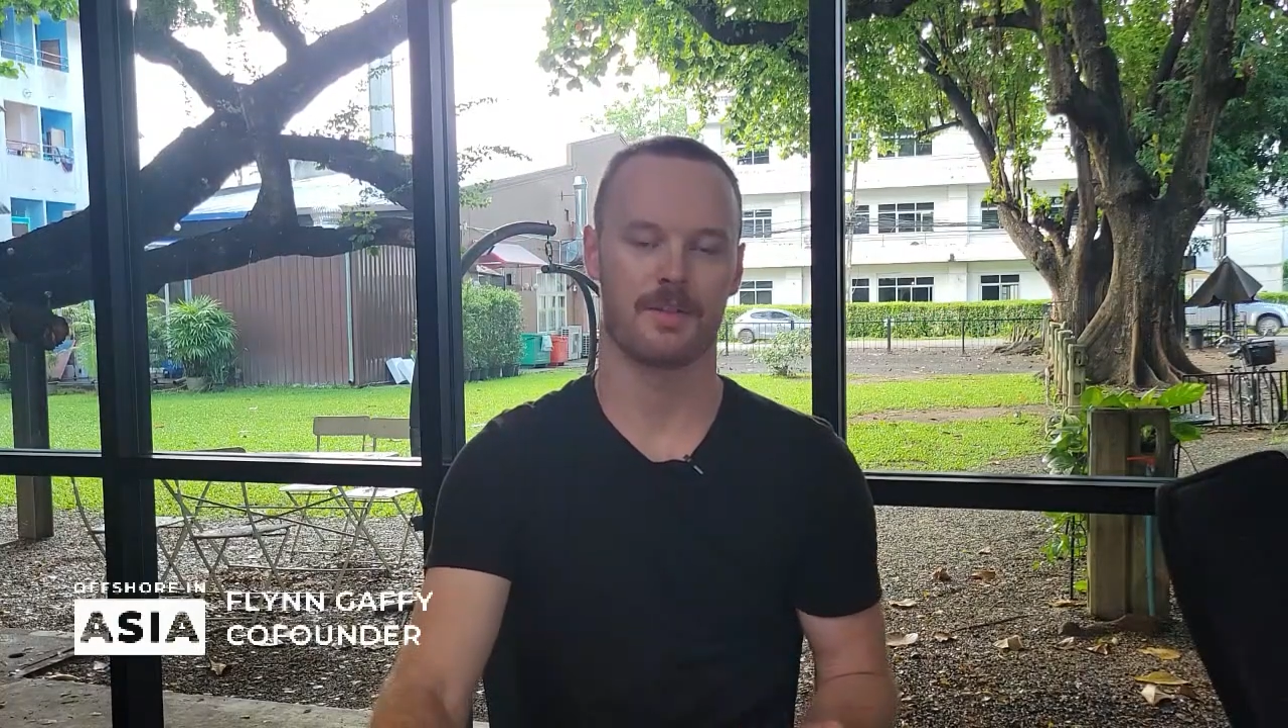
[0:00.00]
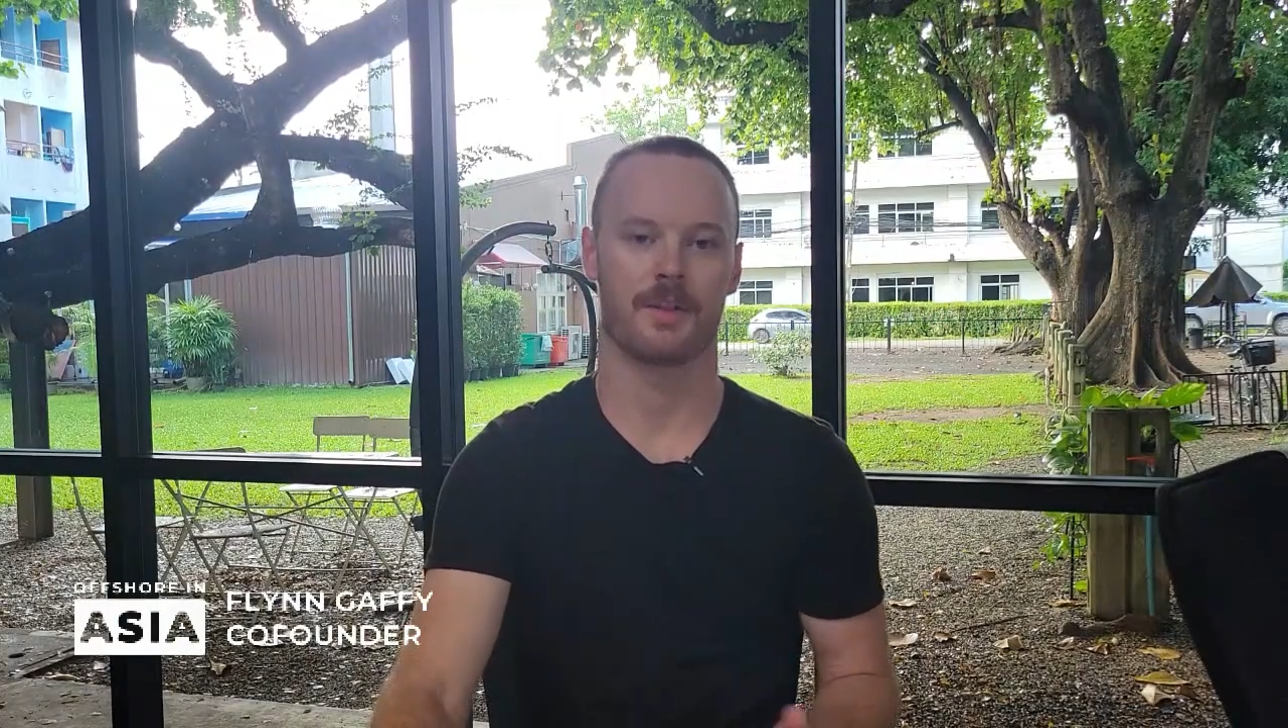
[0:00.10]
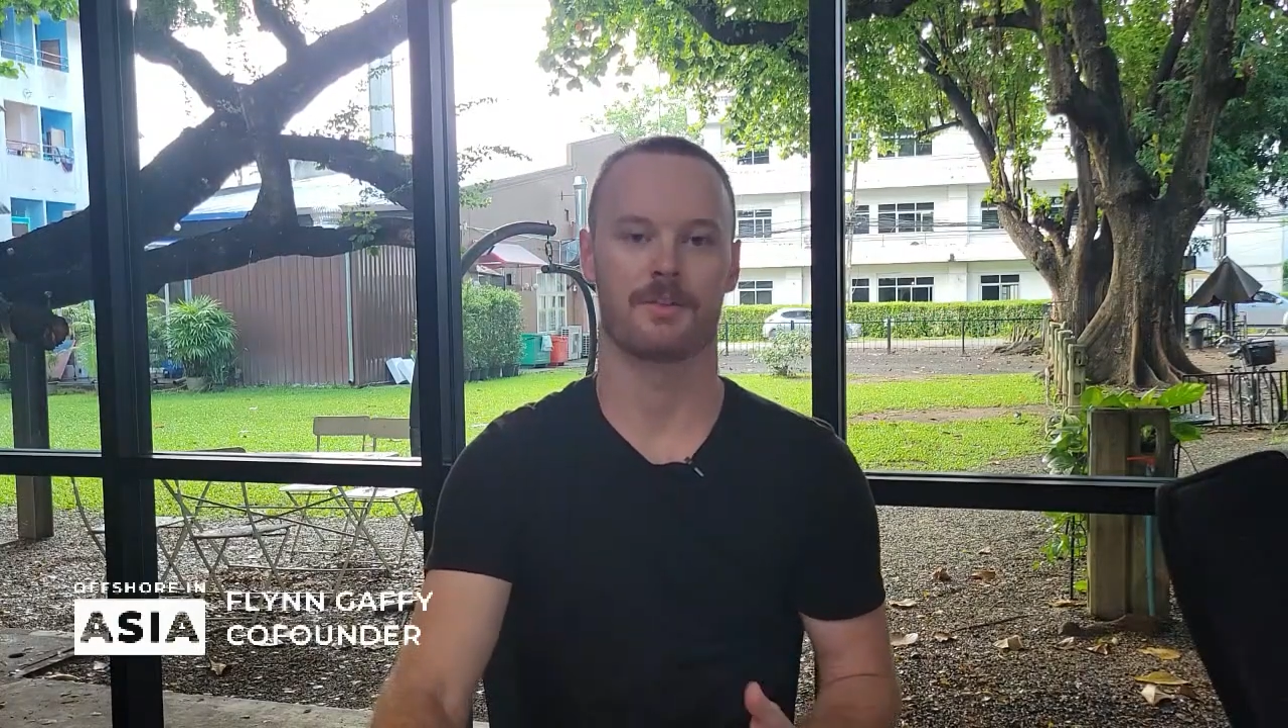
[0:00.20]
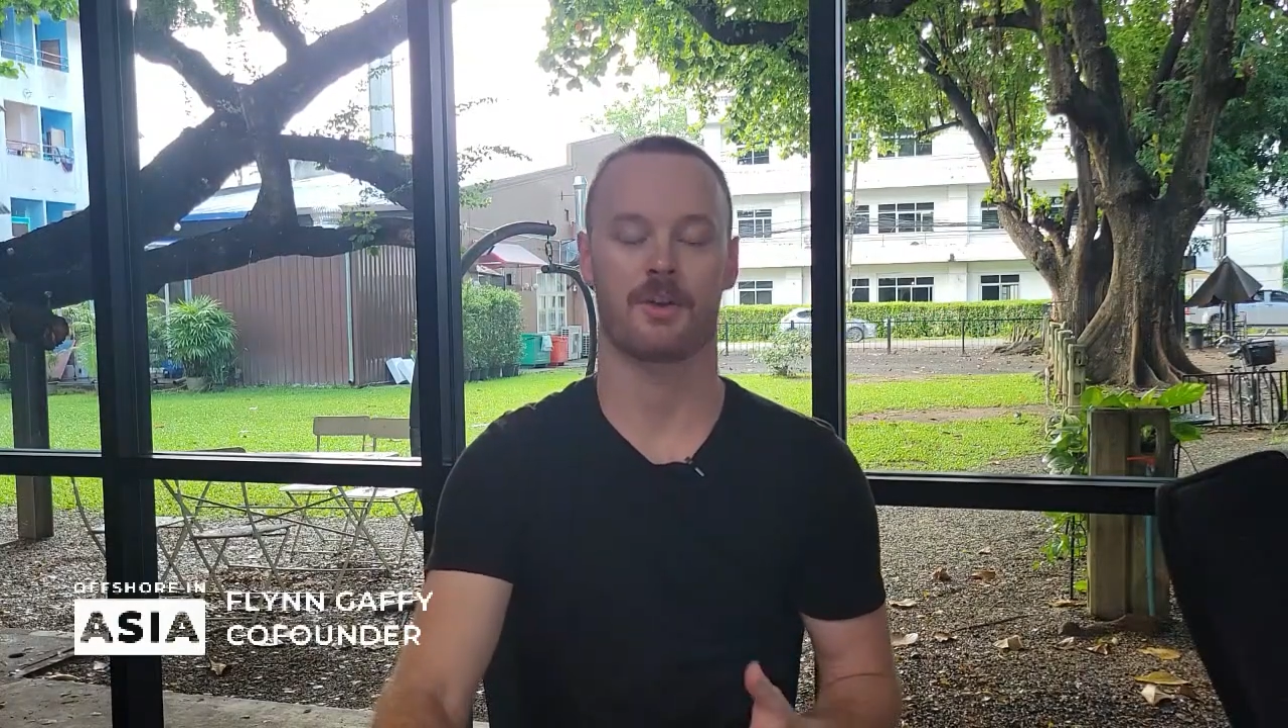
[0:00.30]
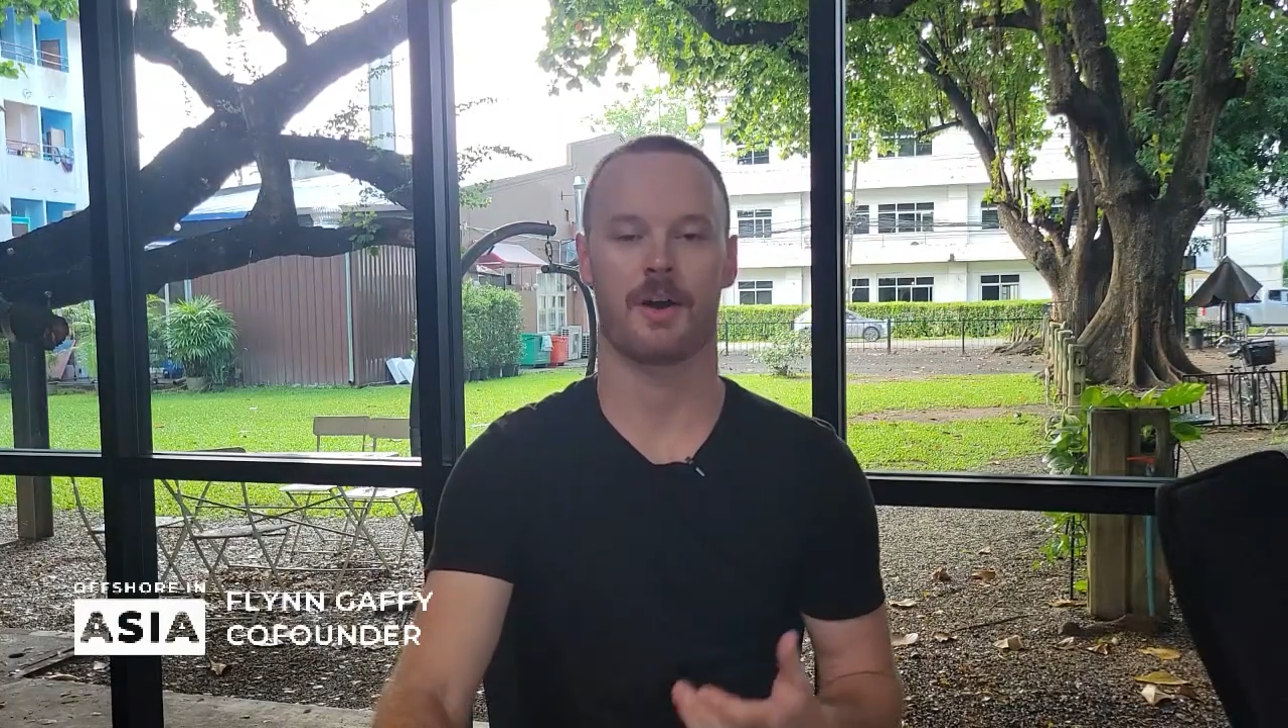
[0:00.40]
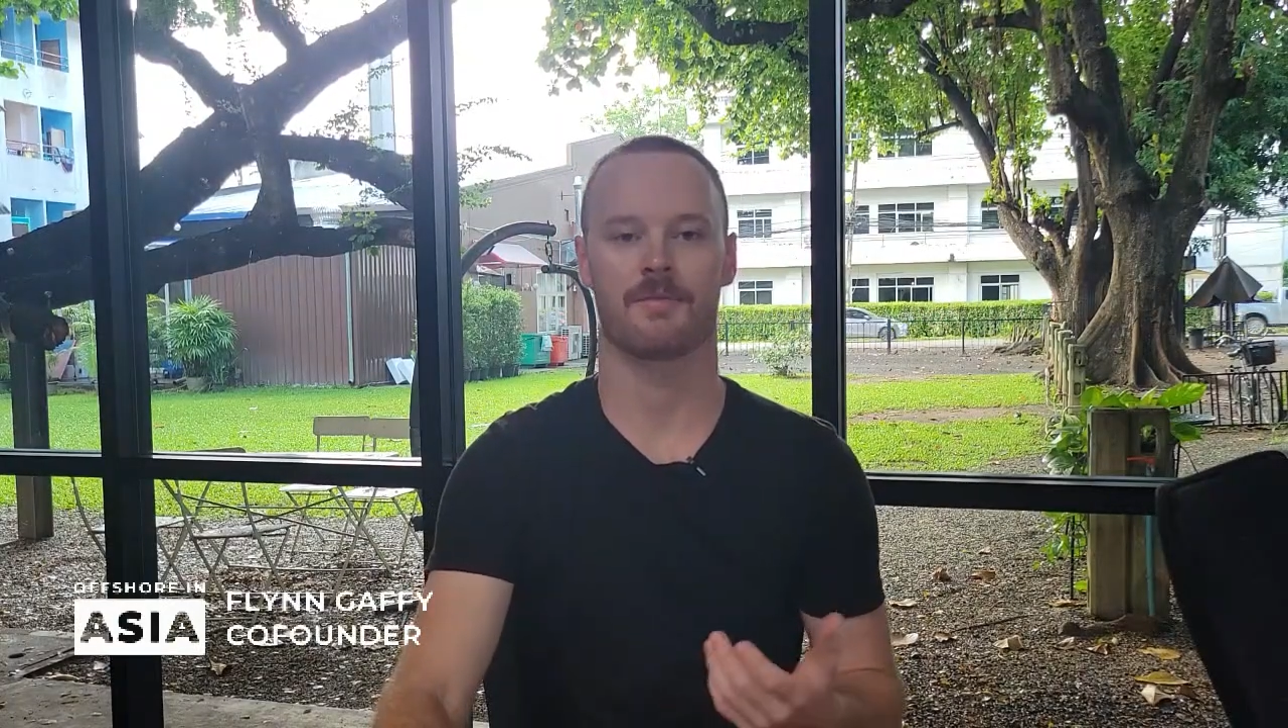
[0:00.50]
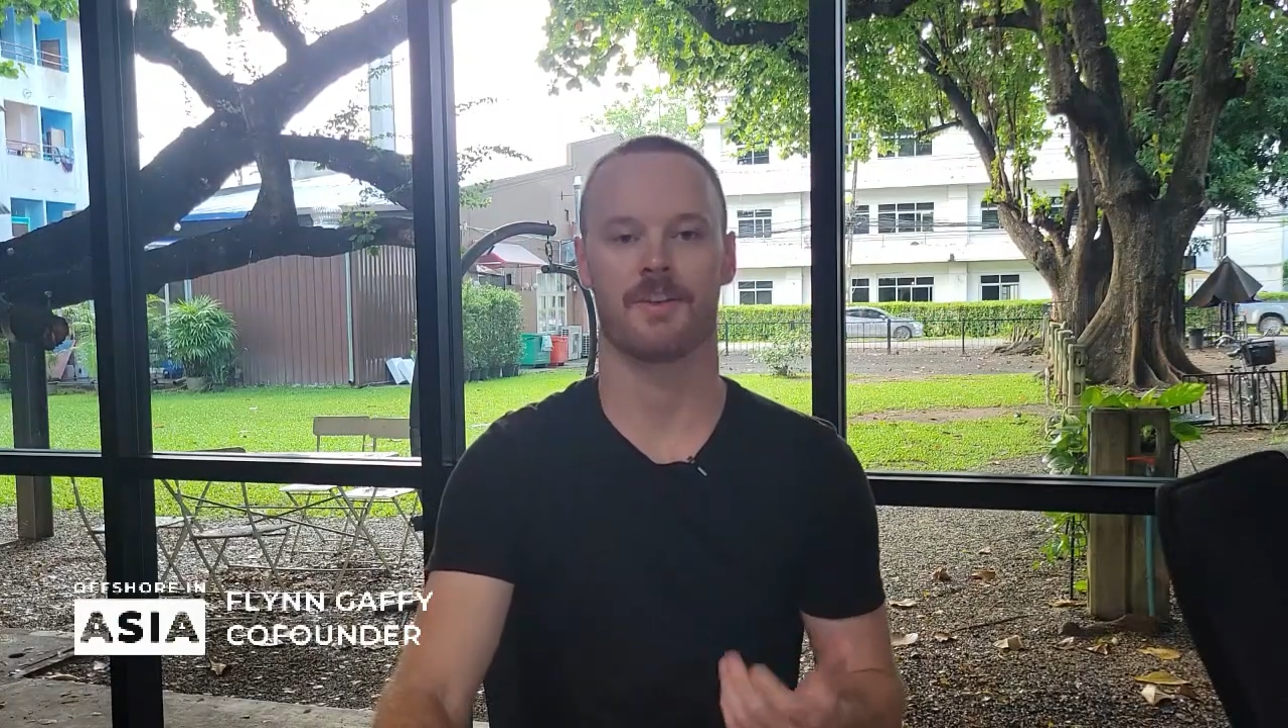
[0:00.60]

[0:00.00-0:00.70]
the Thai